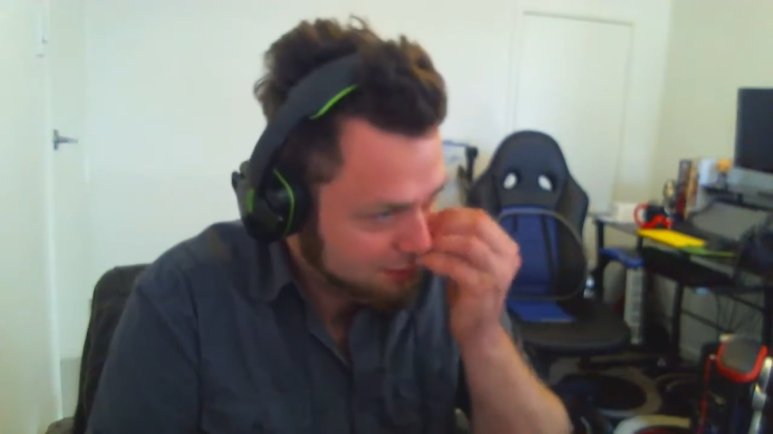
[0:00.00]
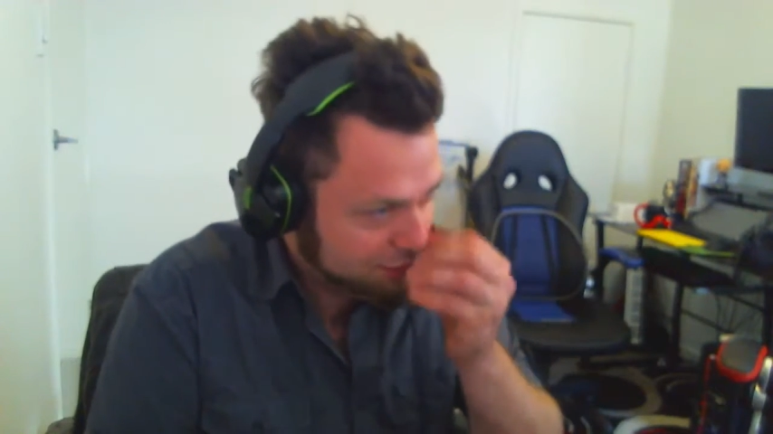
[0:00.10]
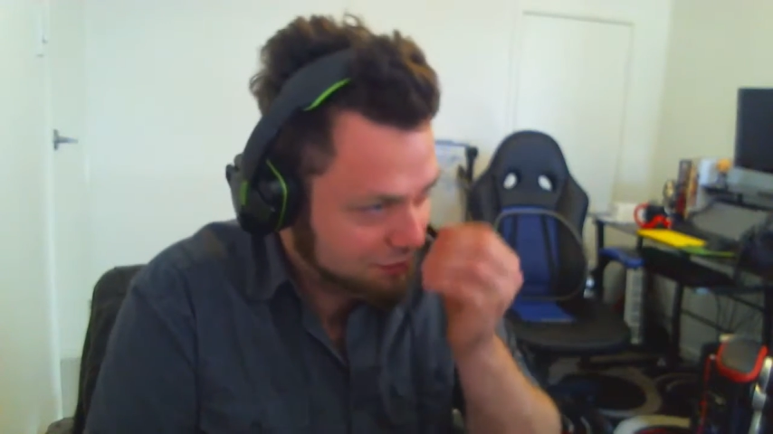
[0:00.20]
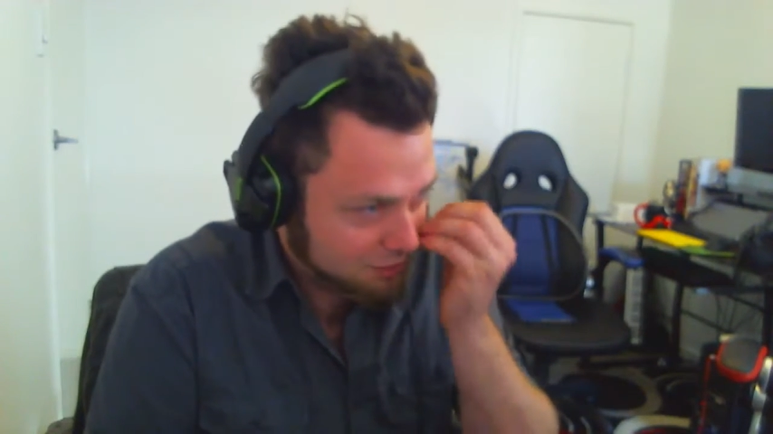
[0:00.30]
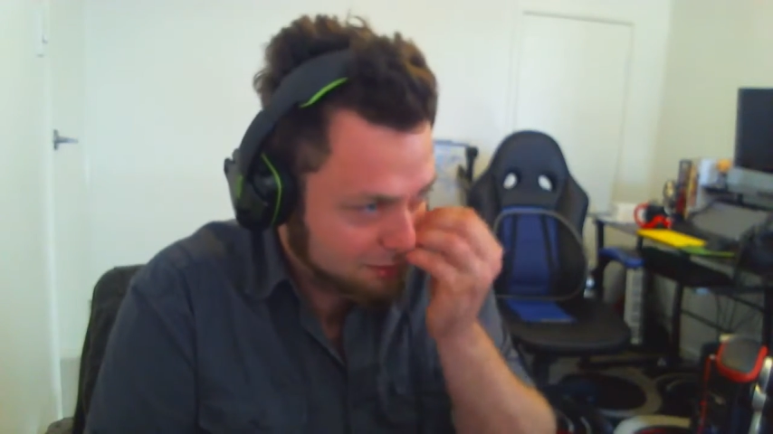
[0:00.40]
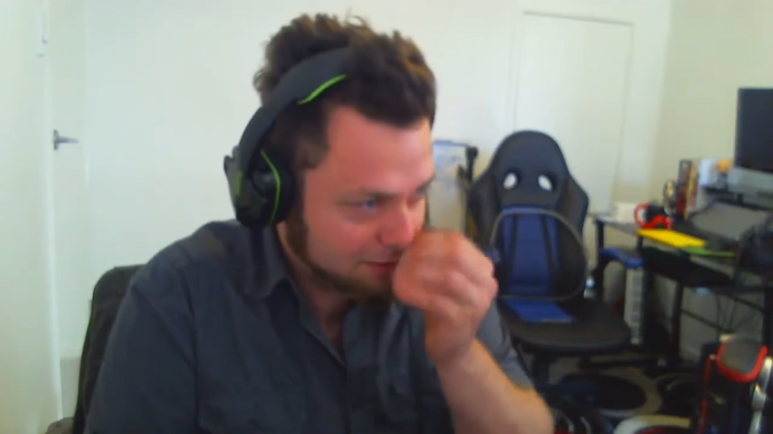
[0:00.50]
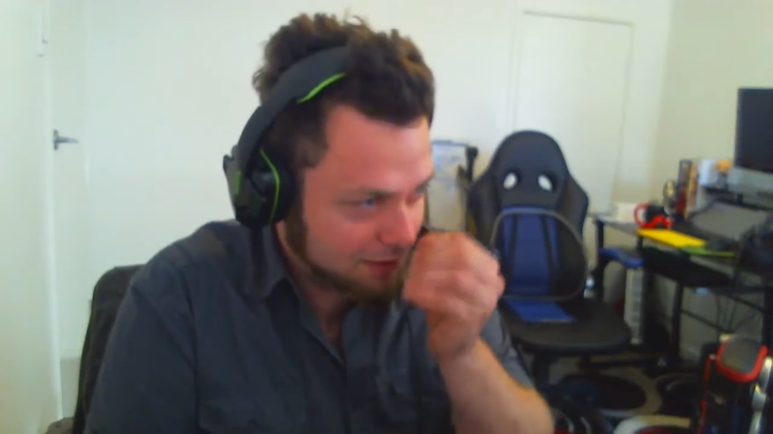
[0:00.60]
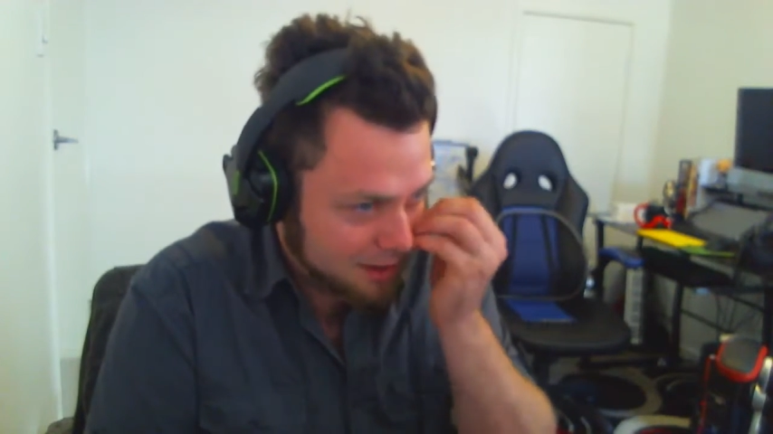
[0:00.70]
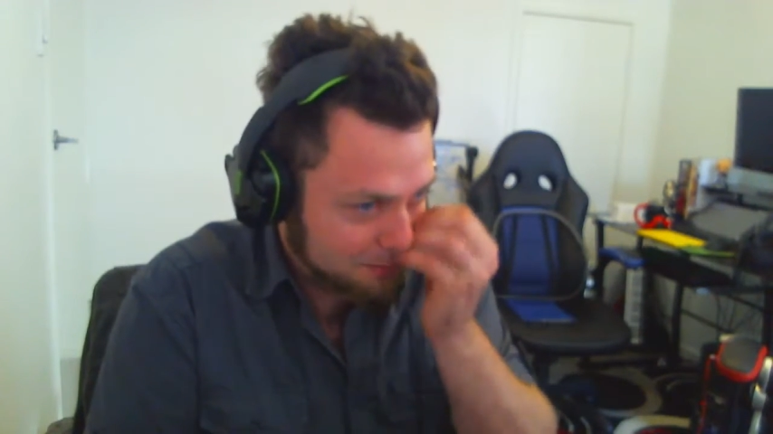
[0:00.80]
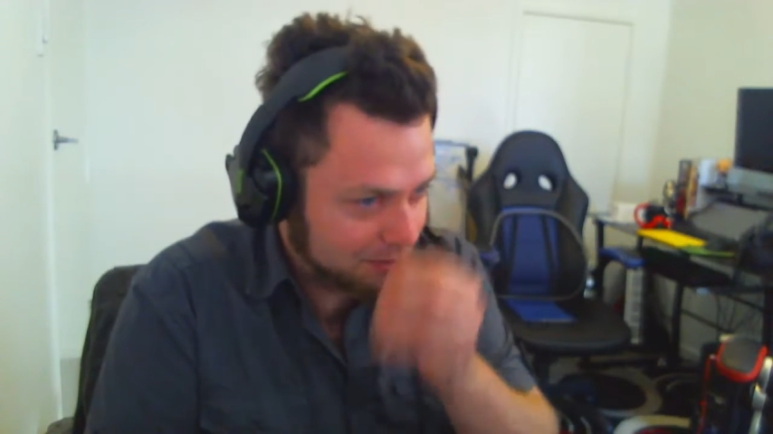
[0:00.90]
So
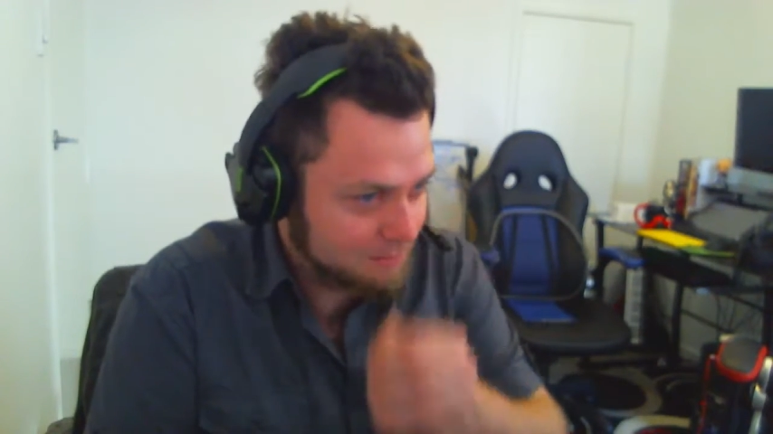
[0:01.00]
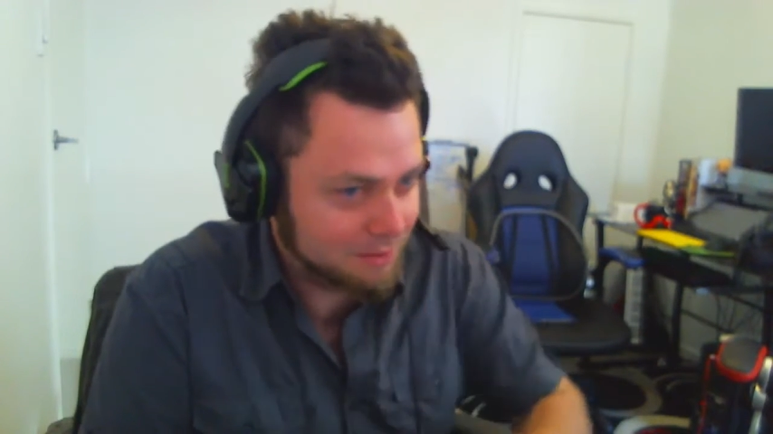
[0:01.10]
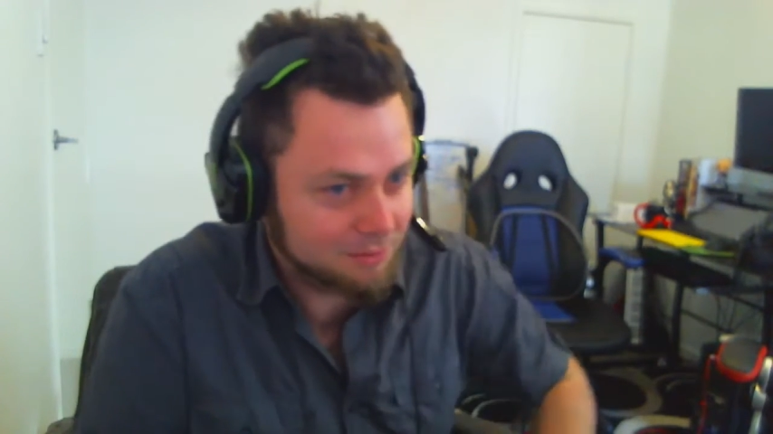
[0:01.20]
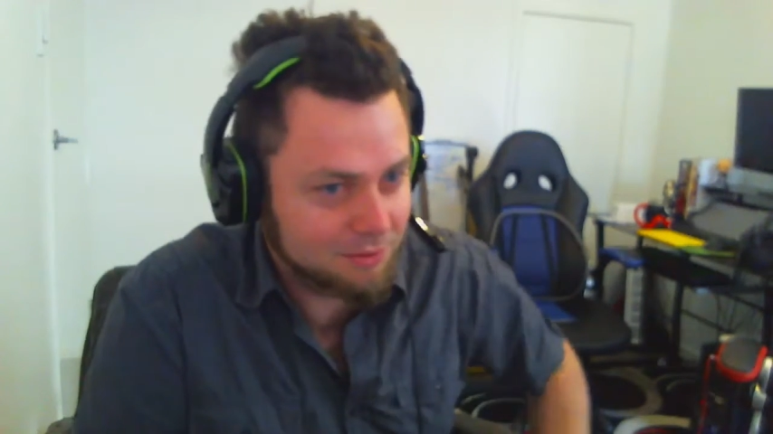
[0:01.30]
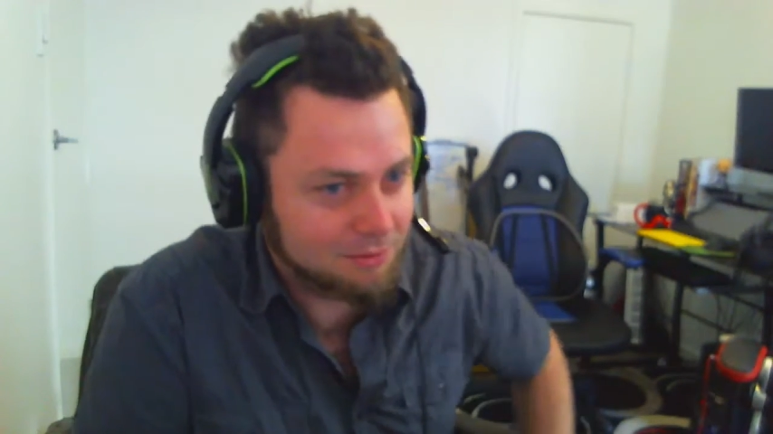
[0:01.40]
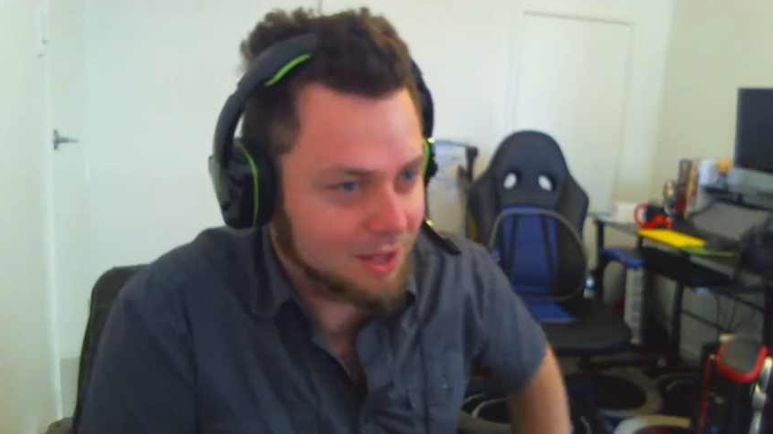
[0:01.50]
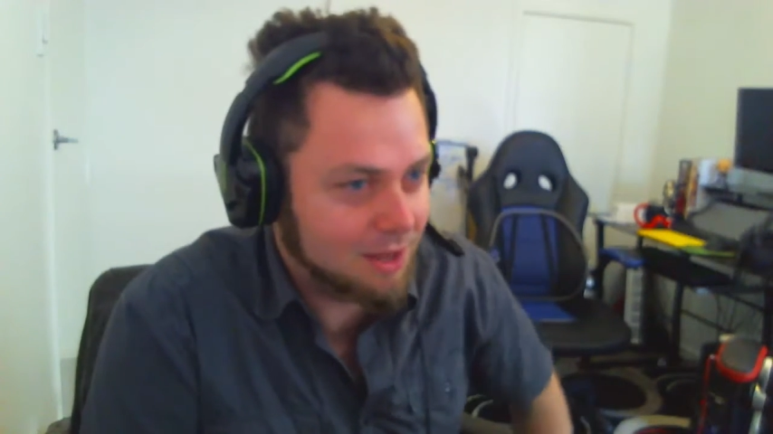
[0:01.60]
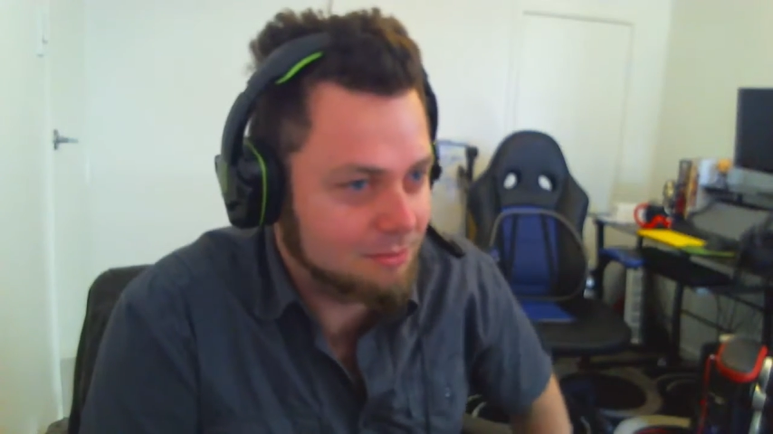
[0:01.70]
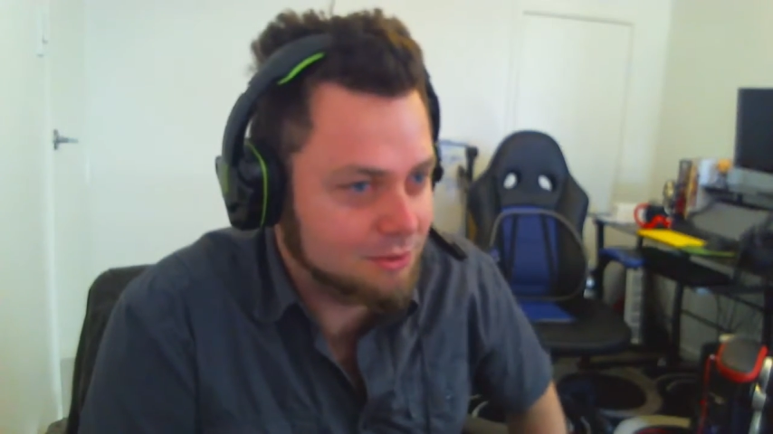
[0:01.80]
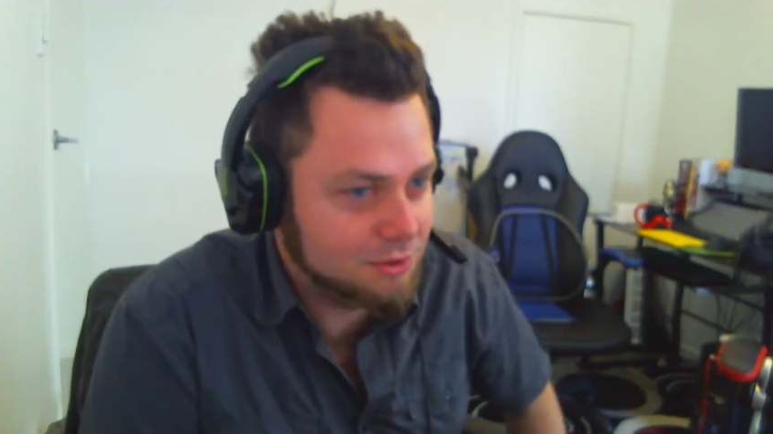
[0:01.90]
I want people to be
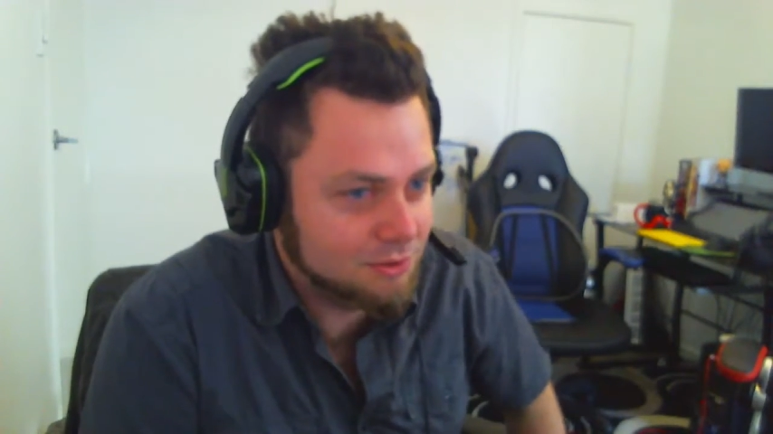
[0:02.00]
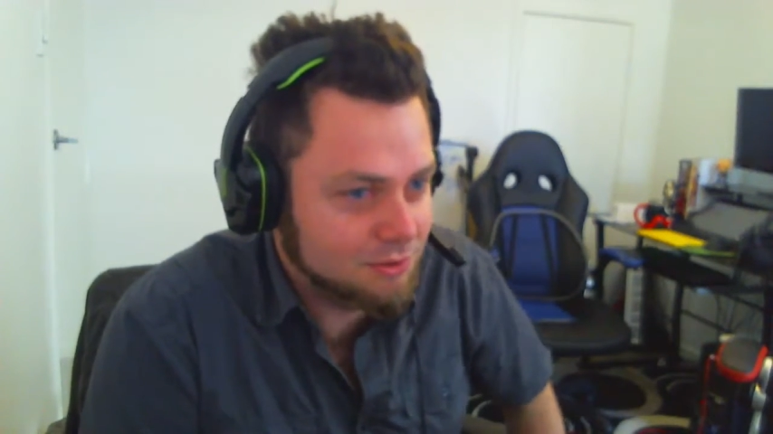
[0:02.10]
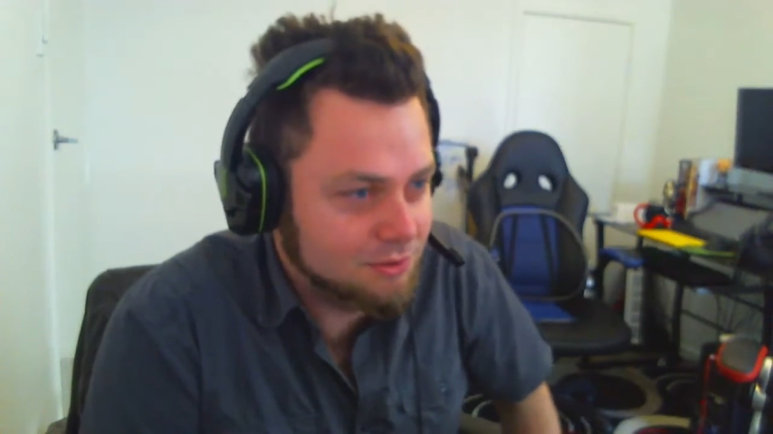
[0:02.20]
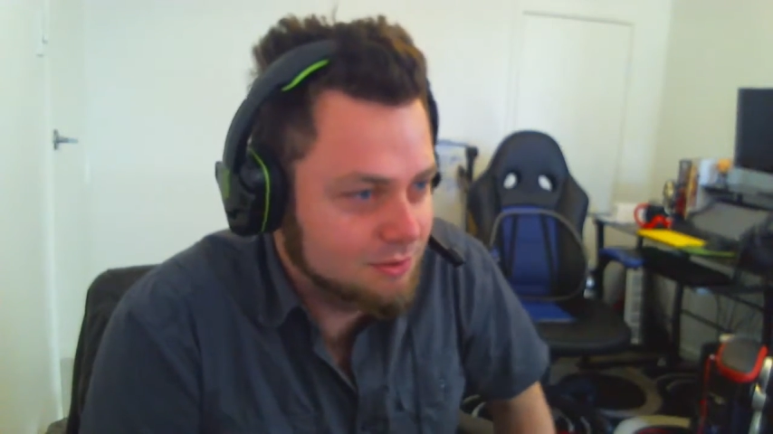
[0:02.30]
able to